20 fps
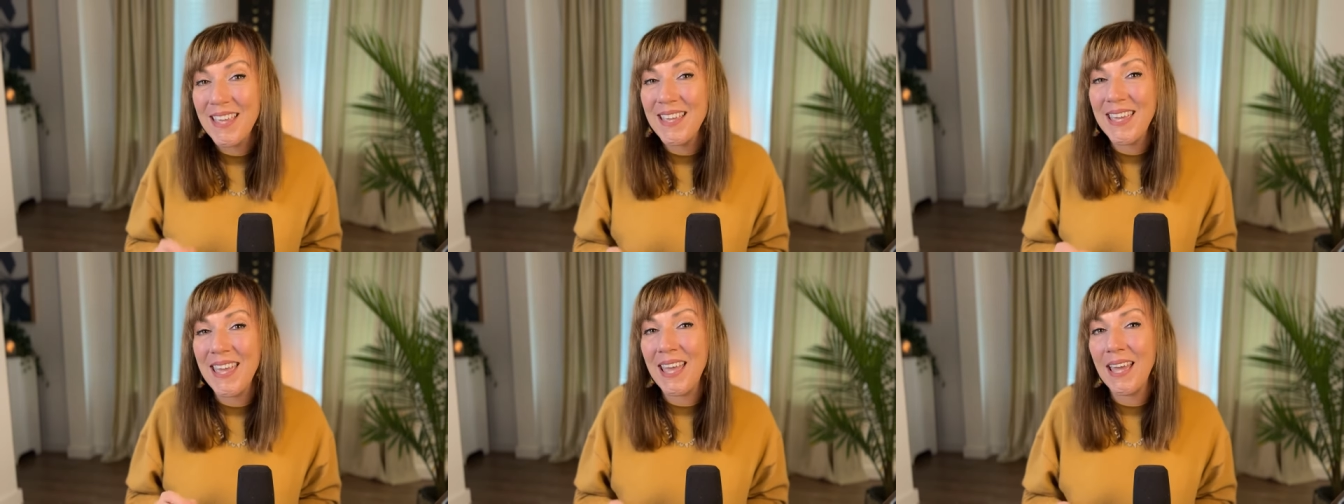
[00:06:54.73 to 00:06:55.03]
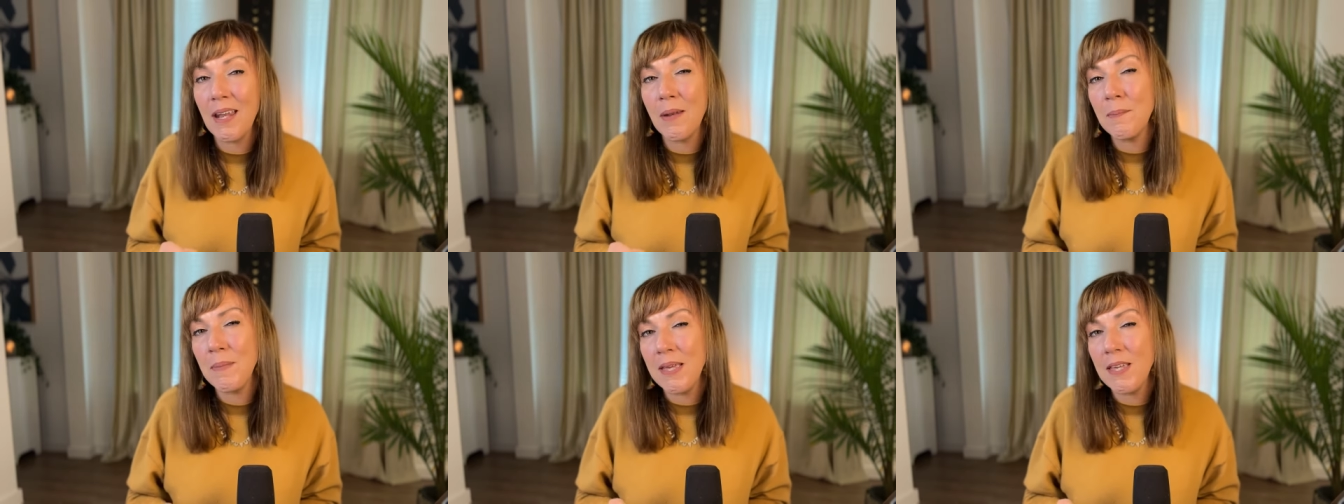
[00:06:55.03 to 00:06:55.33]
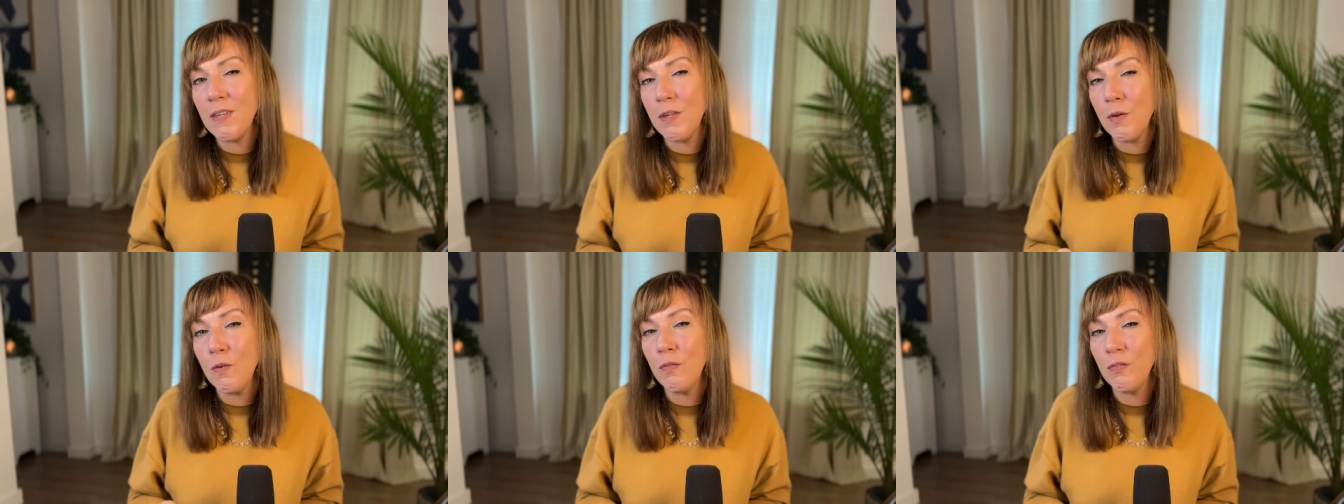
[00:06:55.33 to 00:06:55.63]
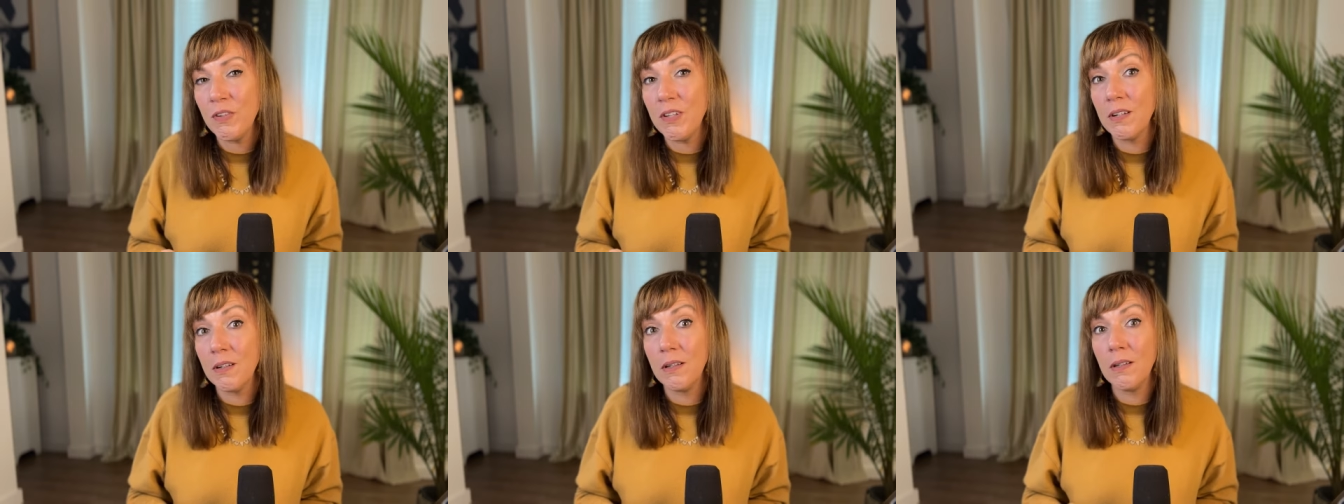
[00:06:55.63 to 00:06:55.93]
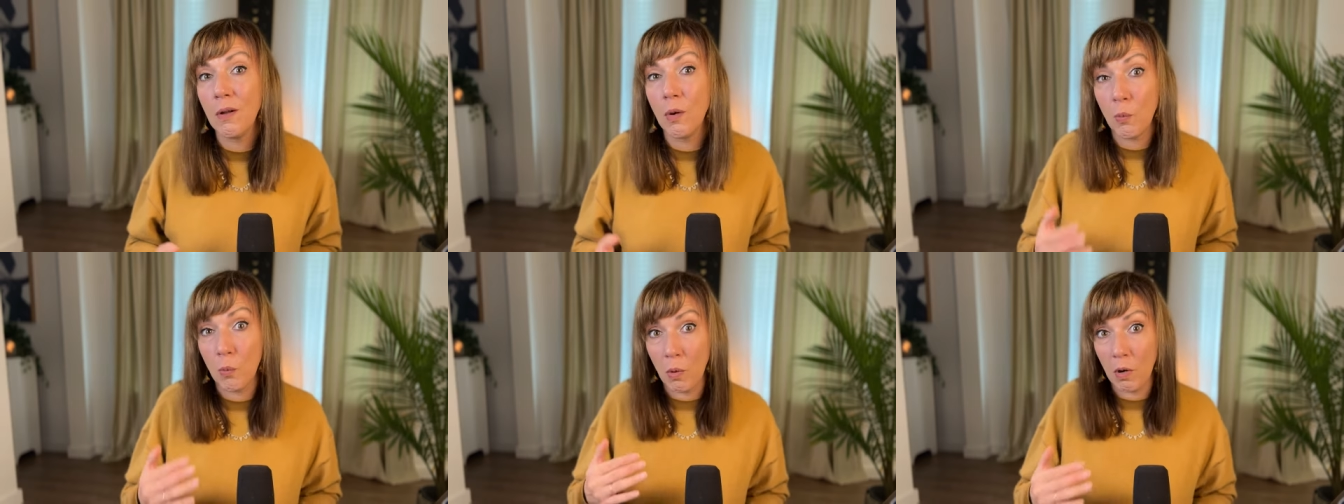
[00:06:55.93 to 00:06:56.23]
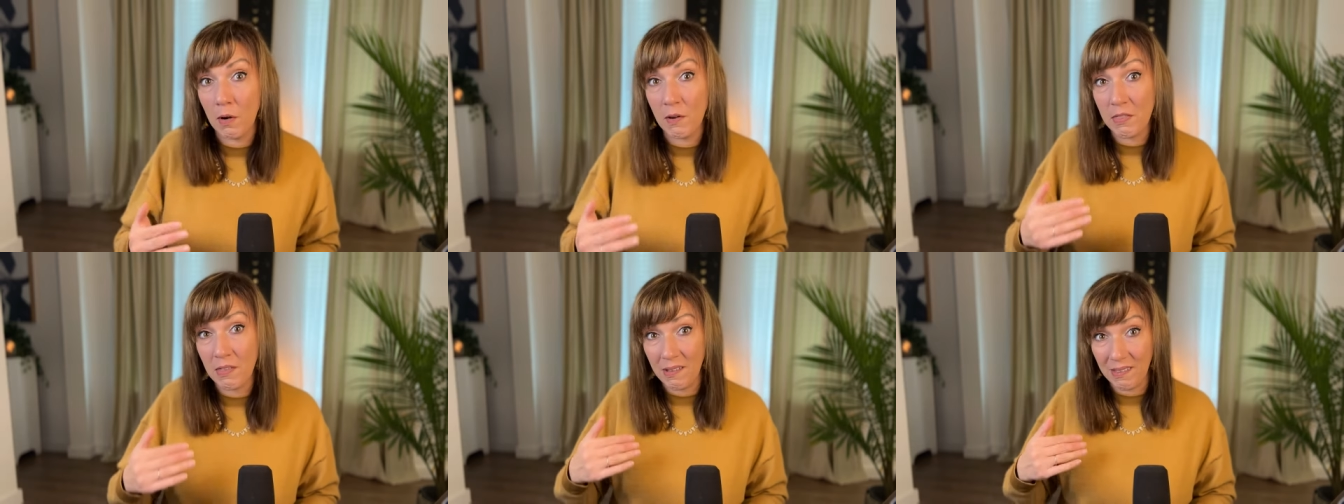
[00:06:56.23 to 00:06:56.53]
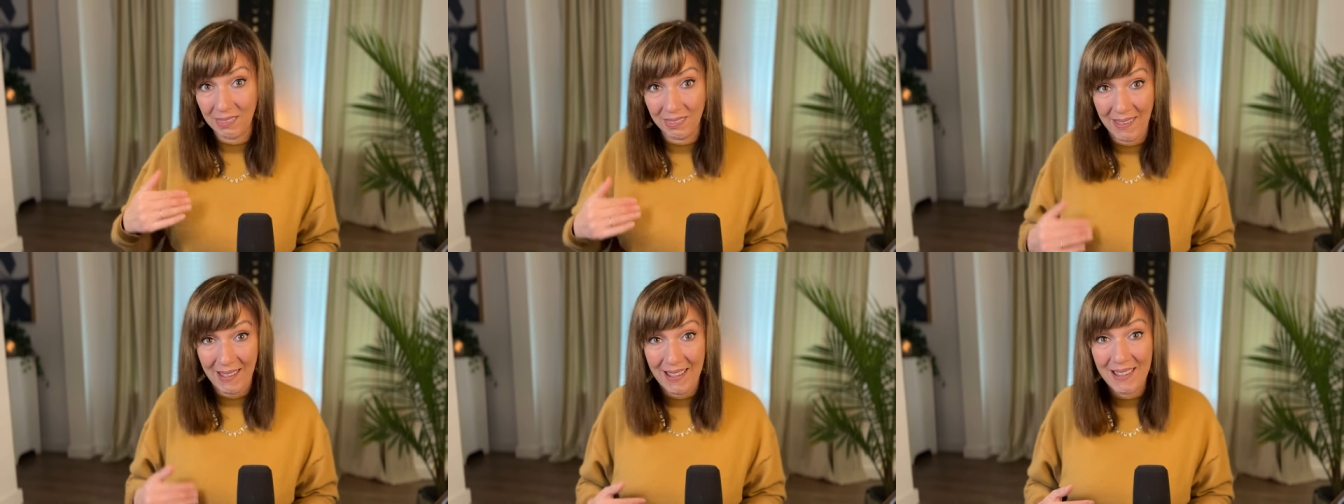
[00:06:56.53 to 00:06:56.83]
can't make you feel worth
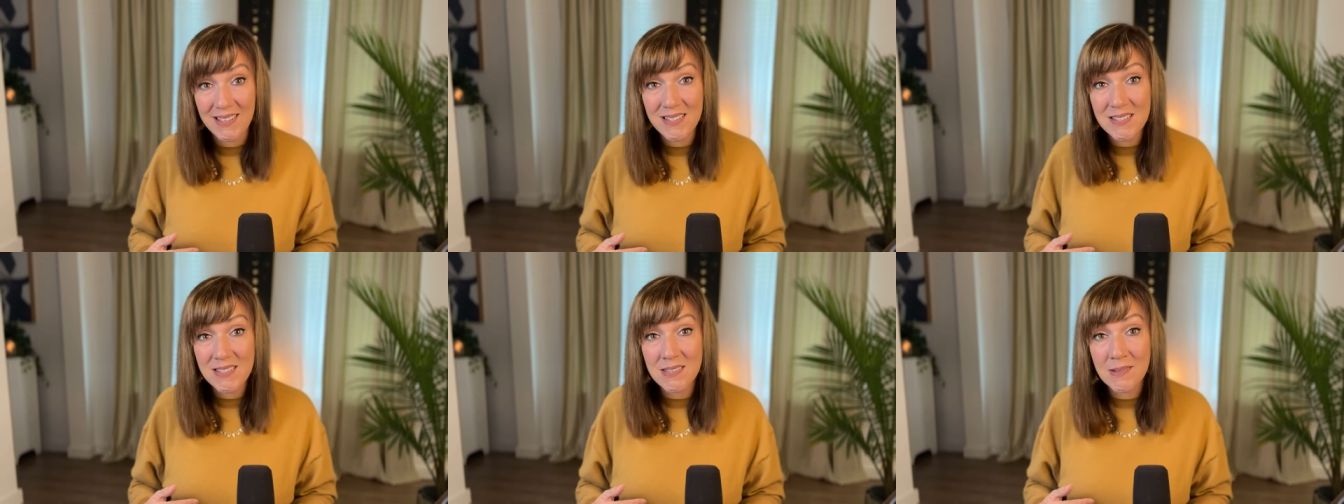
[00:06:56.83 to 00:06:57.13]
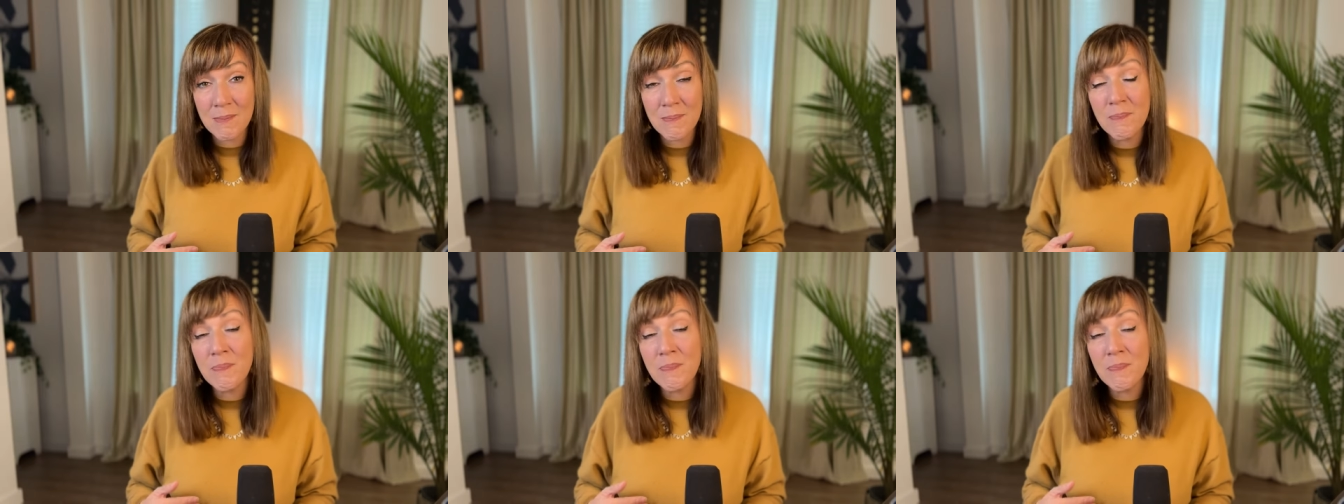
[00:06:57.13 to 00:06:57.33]
less,